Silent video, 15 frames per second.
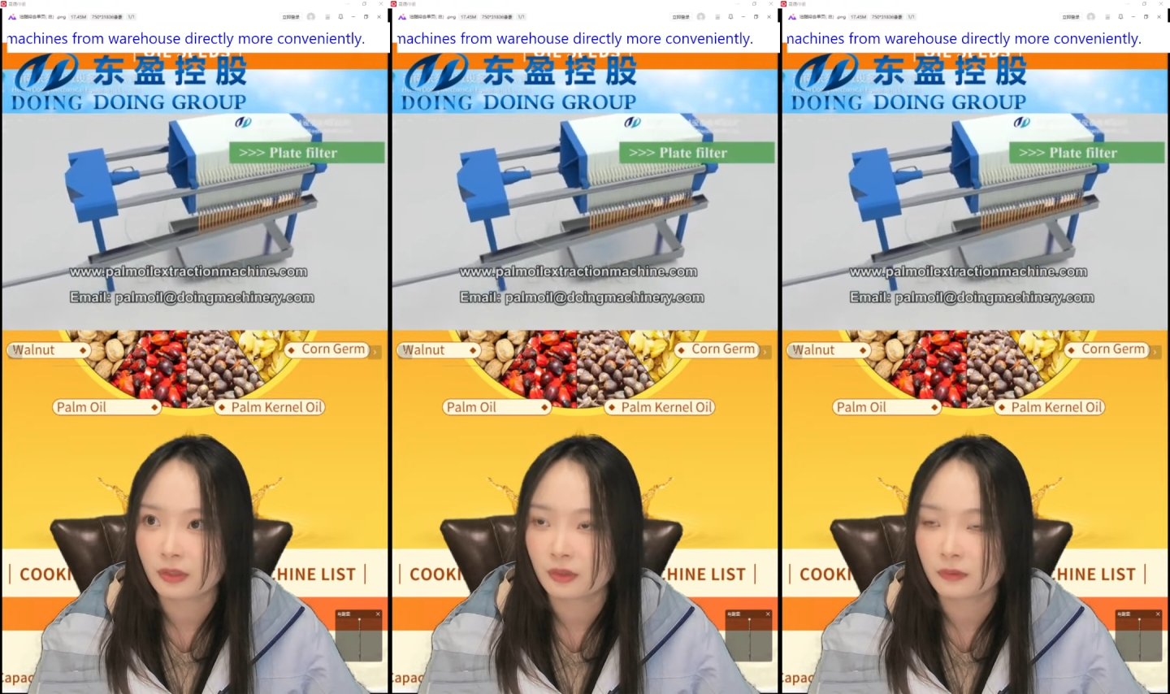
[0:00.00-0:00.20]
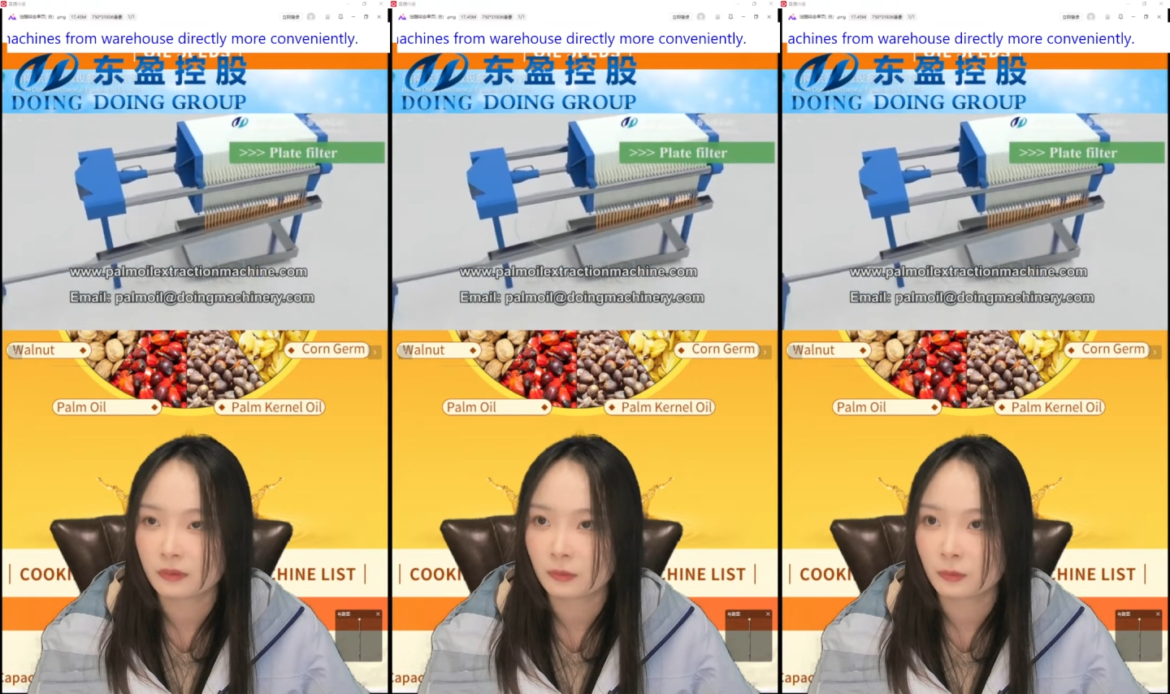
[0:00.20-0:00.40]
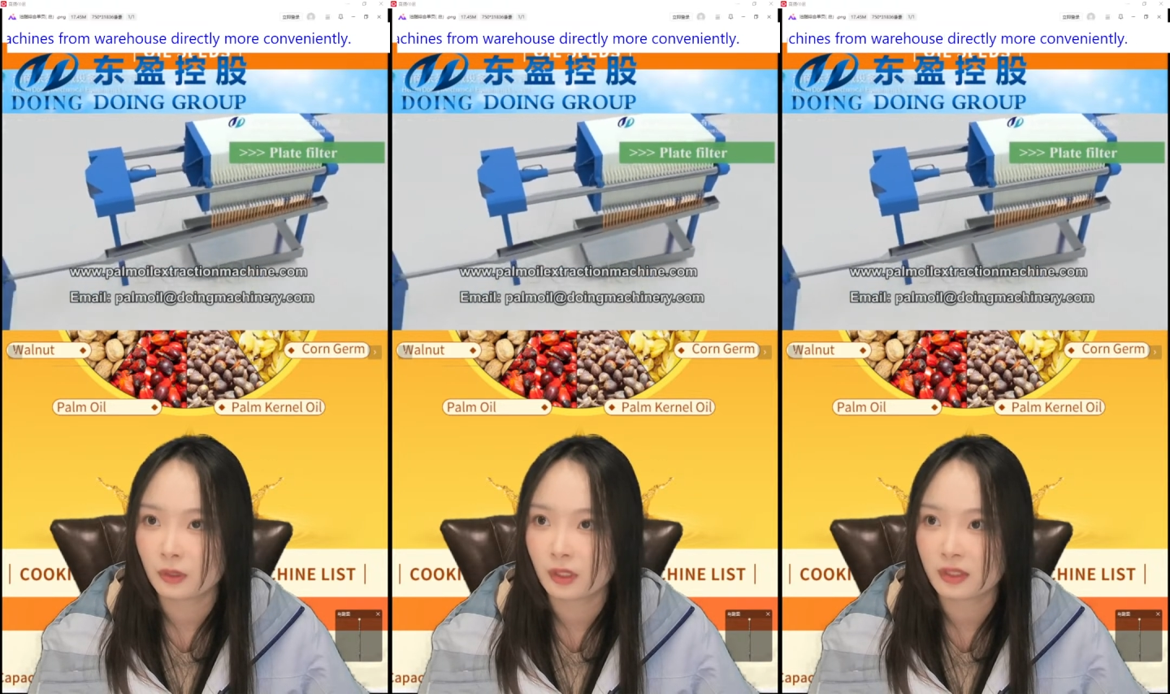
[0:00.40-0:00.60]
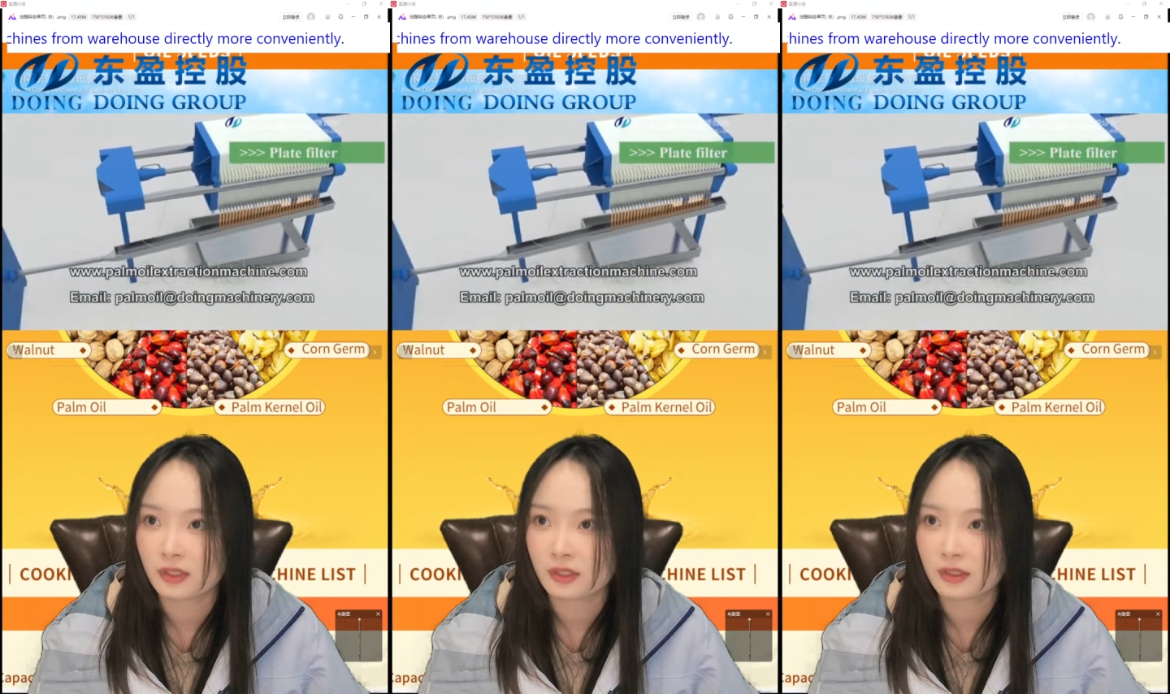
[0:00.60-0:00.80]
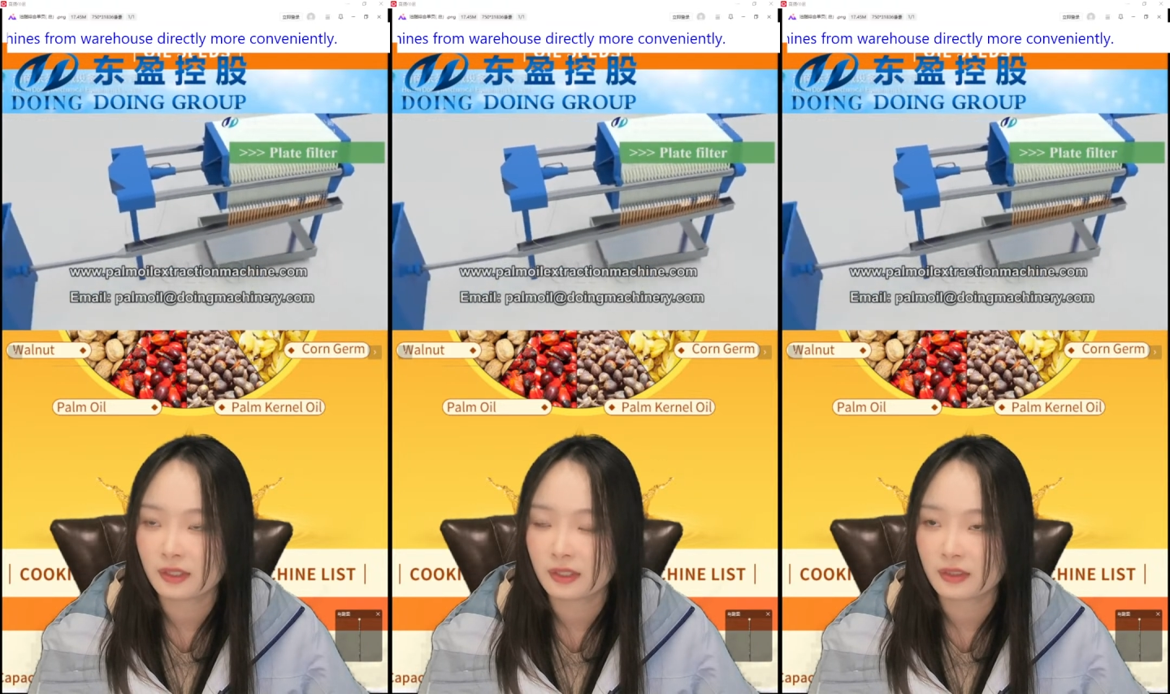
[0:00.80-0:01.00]
of the
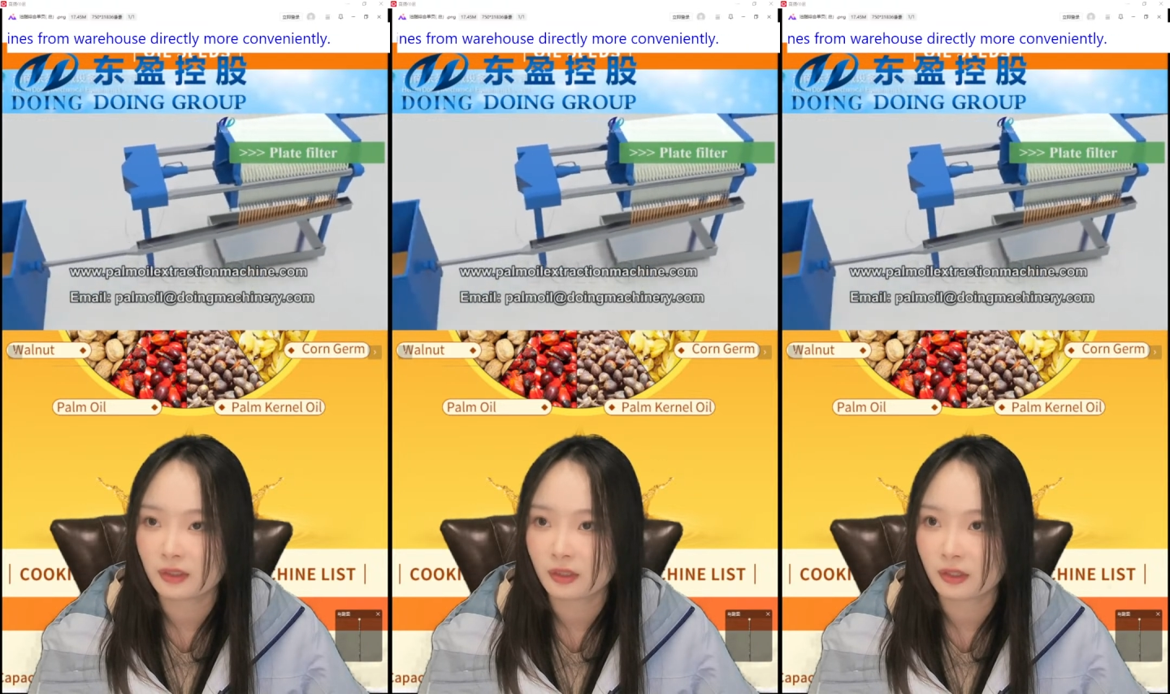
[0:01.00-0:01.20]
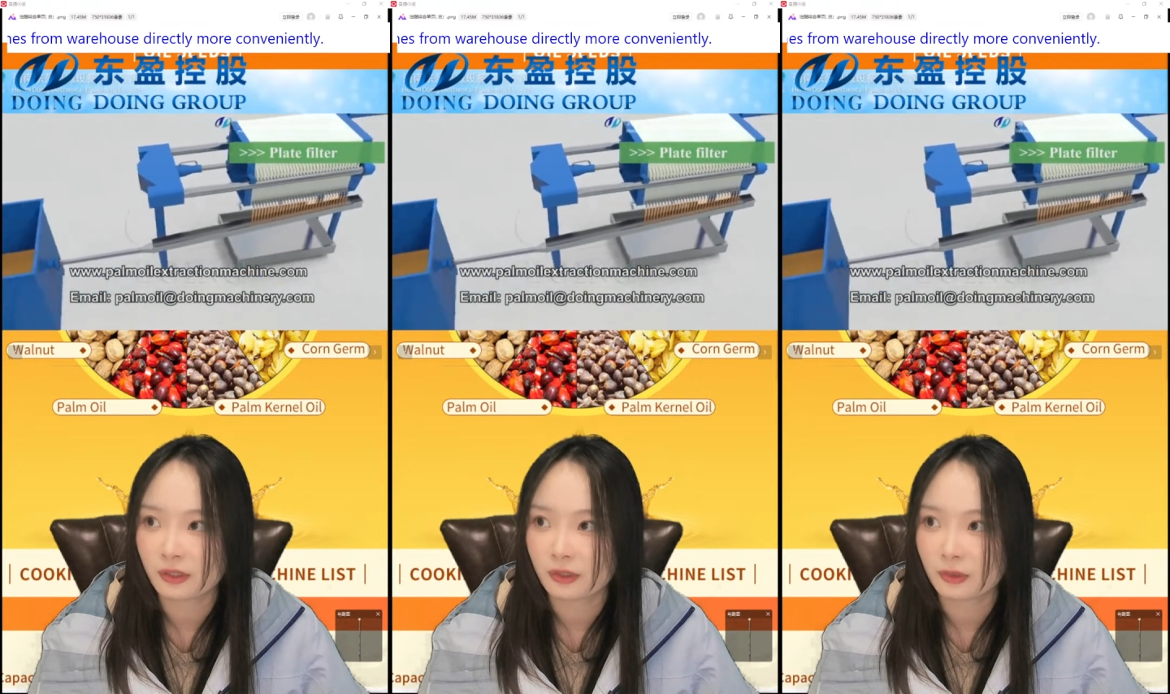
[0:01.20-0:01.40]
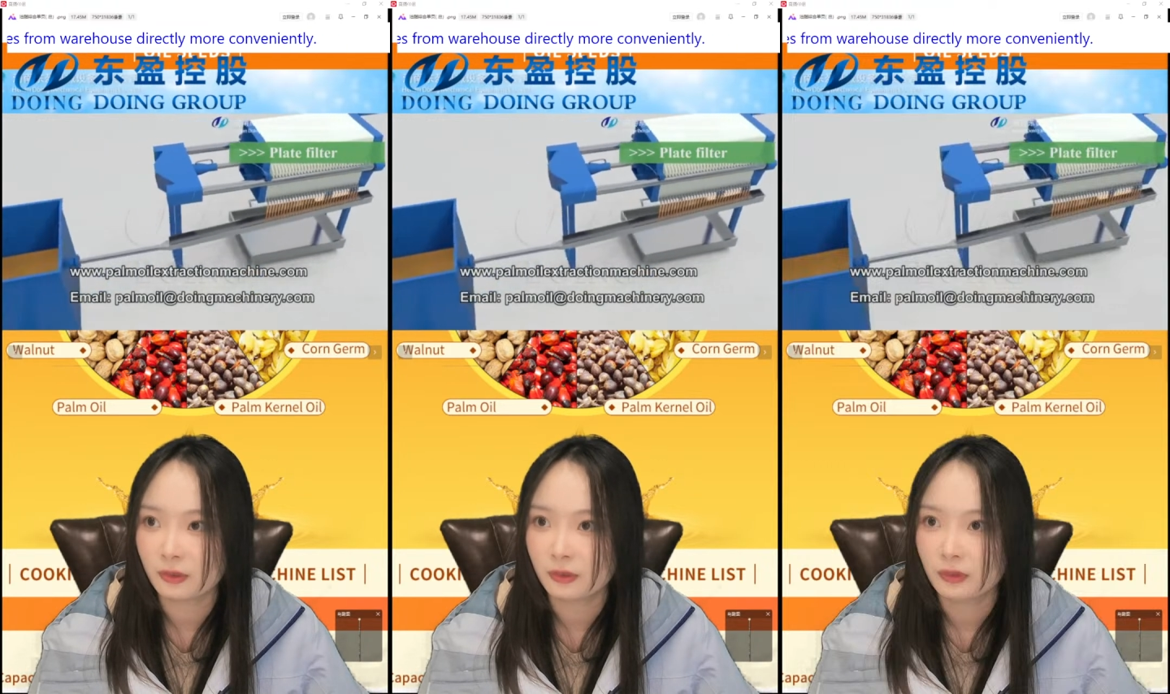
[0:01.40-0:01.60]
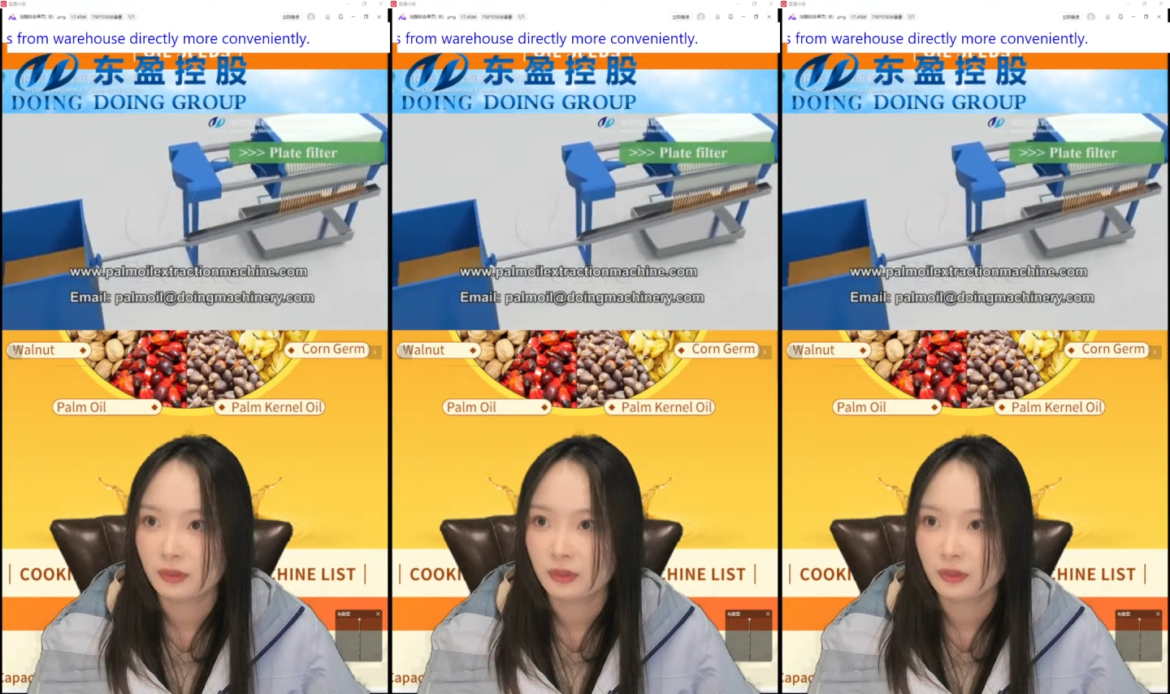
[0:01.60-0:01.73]
water in the oil,